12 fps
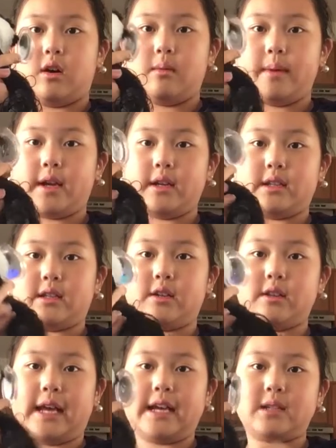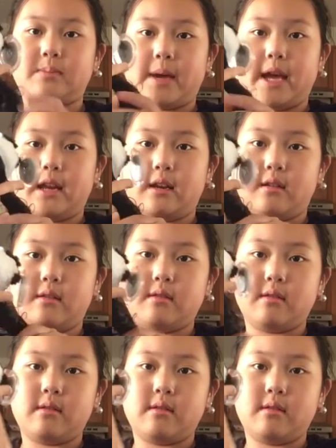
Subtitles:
Oh my goodness, her legs bend.